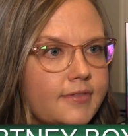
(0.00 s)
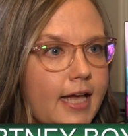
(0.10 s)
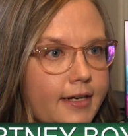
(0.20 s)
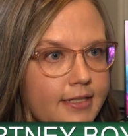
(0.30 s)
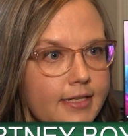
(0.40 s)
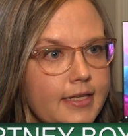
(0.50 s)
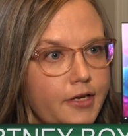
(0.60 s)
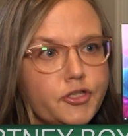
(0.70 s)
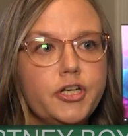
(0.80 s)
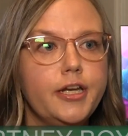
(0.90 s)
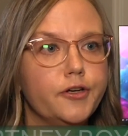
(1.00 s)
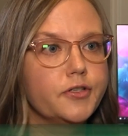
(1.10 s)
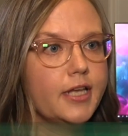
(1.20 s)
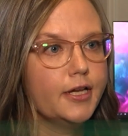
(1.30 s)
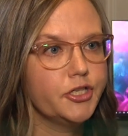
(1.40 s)
scientists,
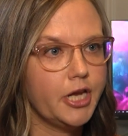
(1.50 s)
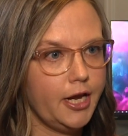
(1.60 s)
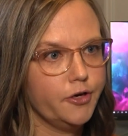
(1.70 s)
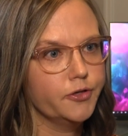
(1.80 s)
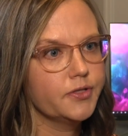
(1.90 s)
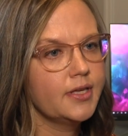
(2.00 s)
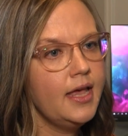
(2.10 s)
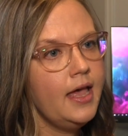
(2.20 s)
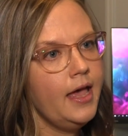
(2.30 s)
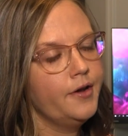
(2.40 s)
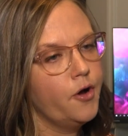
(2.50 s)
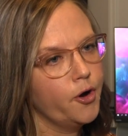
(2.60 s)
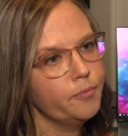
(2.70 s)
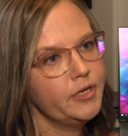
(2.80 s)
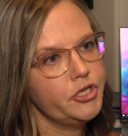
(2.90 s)
engineers, educators, and
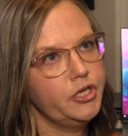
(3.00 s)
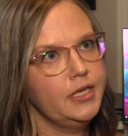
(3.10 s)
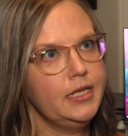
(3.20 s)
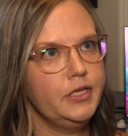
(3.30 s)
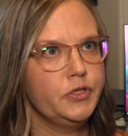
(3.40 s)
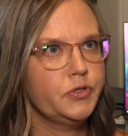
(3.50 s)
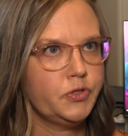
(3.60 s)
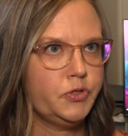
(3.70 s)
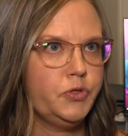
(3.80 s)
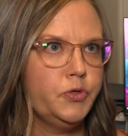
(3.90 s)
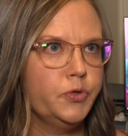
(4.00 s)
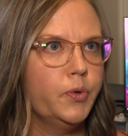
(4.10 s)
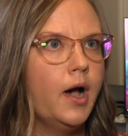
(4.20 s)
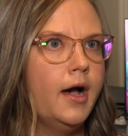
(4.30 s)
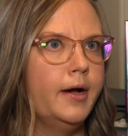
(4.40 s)
our mission is
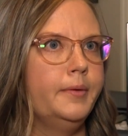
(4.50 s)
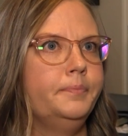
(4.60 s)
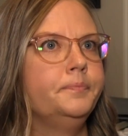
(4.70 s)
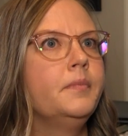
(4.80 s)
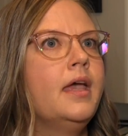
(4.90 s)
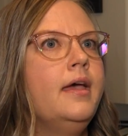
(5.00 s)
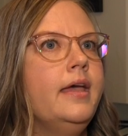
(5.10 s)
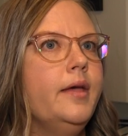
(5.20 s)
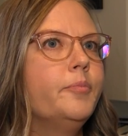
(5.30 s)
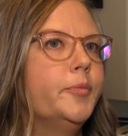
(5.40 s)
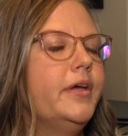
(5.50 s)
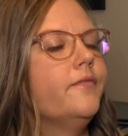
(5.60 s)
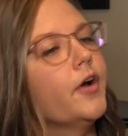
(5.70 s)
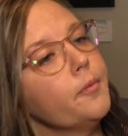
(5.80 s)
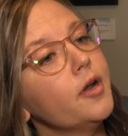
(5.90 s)
to um, implement
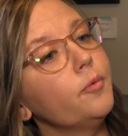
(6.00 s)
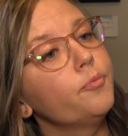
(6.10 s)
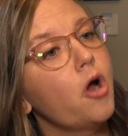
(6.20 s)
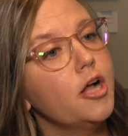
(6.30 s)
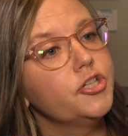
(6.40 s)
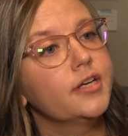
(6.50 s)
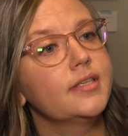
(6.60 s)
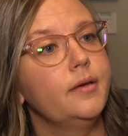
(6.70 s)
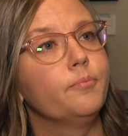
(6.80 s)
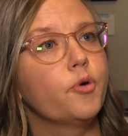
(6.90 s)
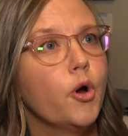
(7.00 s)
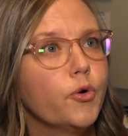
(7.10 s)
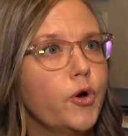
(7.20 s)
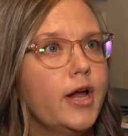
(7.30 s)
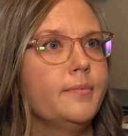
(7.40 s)
environmental projects and
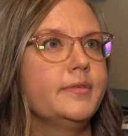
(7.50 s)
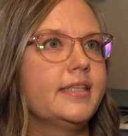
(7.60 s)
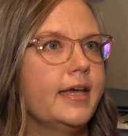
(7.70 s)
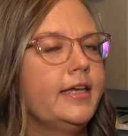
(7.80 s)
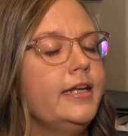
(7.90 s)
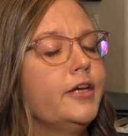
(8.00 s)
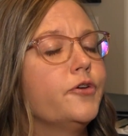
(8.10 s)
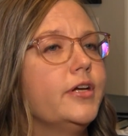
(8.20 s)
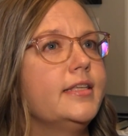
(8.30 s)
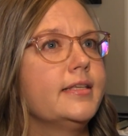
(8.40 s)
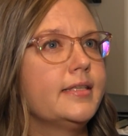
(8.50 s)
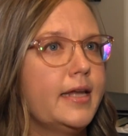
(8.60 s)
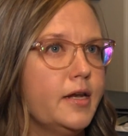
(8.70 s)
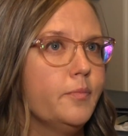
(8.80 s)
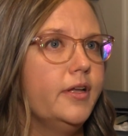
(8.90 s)
programs that can increase
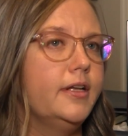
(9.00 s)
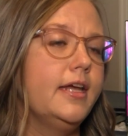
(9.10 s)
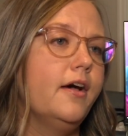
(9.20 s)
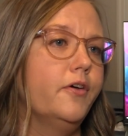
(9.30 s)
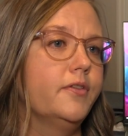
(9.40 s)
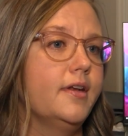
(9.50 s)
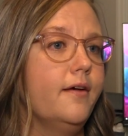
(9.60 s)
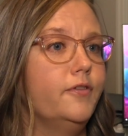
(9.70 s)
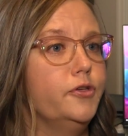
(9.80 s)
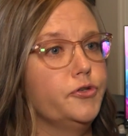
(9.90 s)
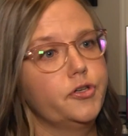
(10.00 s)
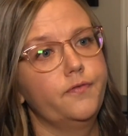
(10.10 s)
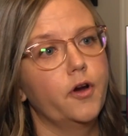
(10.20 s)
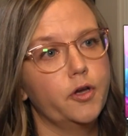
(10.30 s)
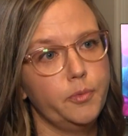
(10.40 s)
sustainability, health, and evolution of our